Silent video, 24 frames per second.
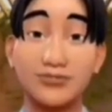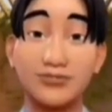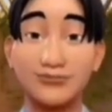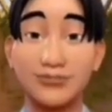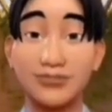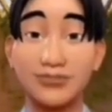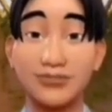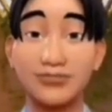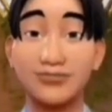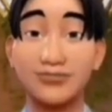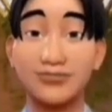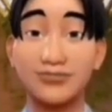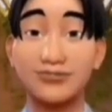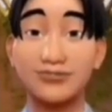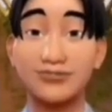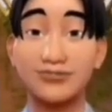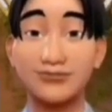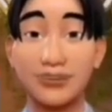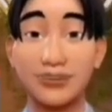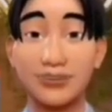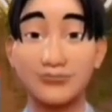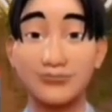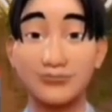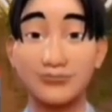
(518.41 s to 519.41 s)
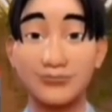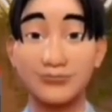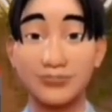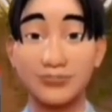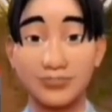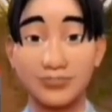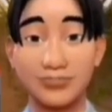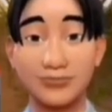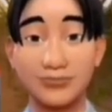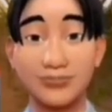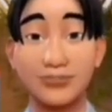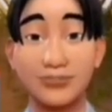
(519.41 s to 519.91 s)
driving
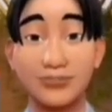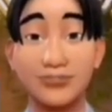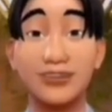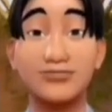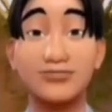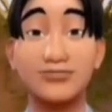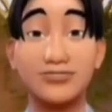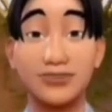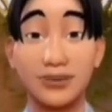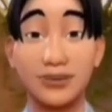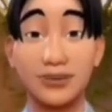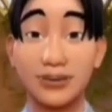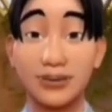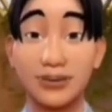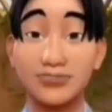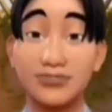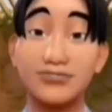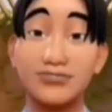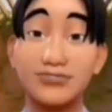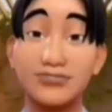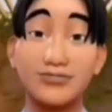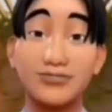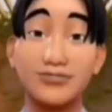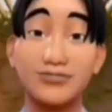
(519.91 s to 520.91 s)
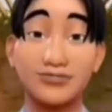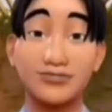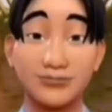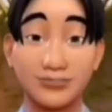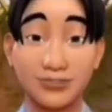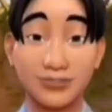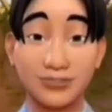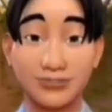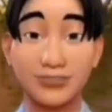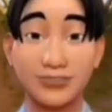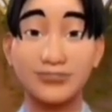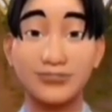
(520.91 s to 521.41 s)
license, these things I
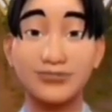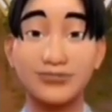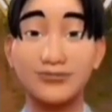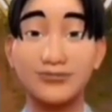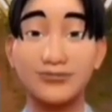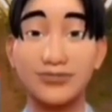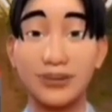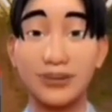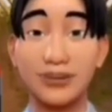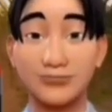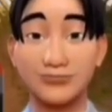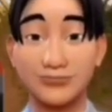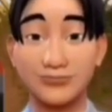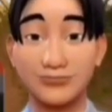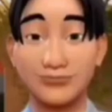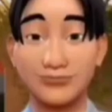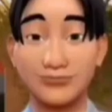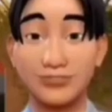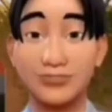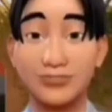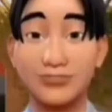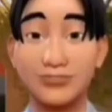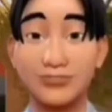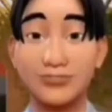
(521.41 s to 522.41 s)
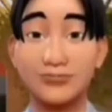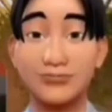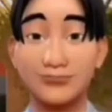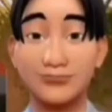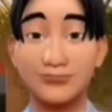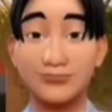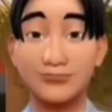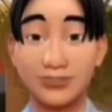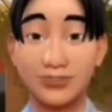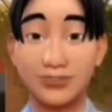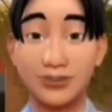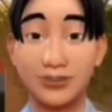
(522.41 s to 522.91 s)
sent. And they are gonna do,
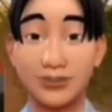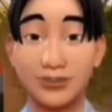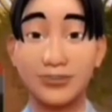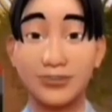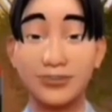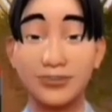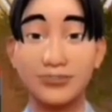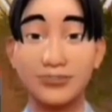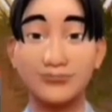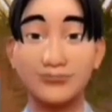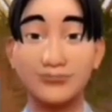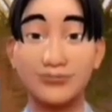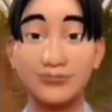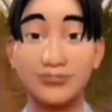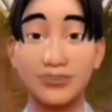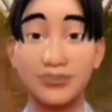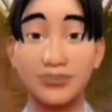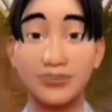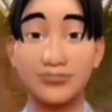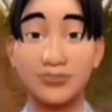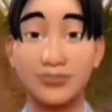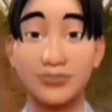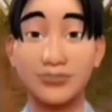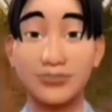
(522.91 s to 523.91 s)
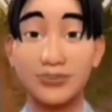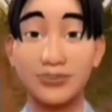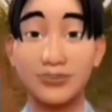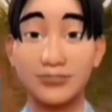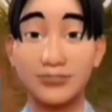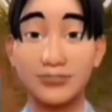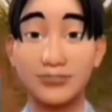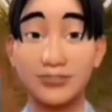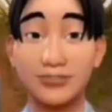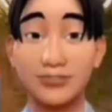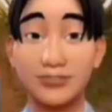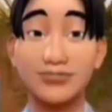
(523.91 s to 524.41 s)
bank is specifically gonna do
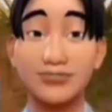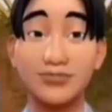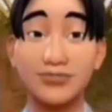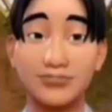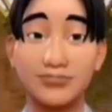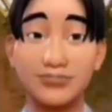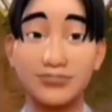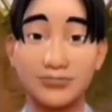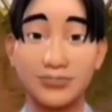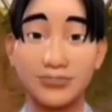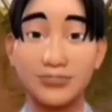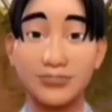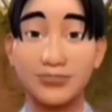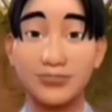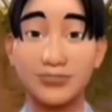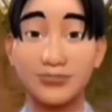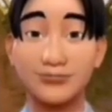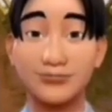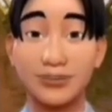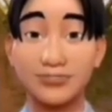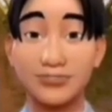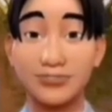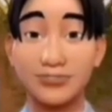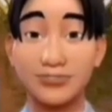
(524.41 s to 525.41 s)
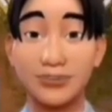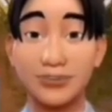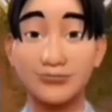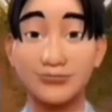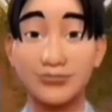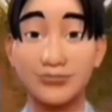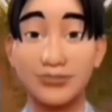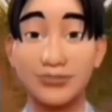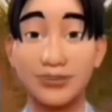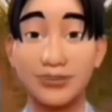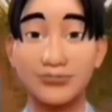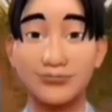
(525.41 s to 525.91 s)
employment verification too.
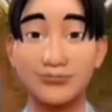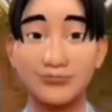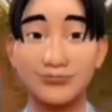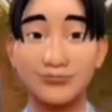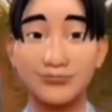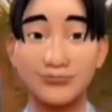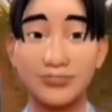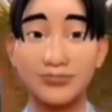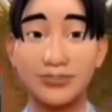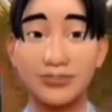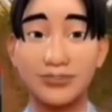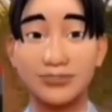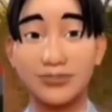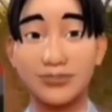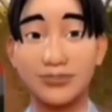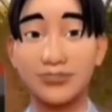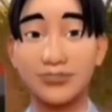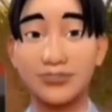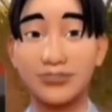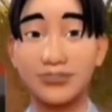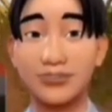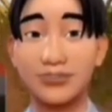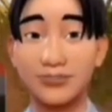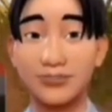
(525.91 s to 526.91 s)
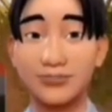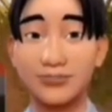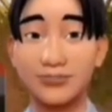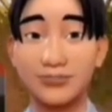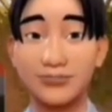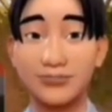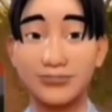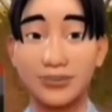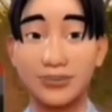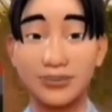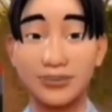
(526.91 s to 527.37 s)
Like bank is gonna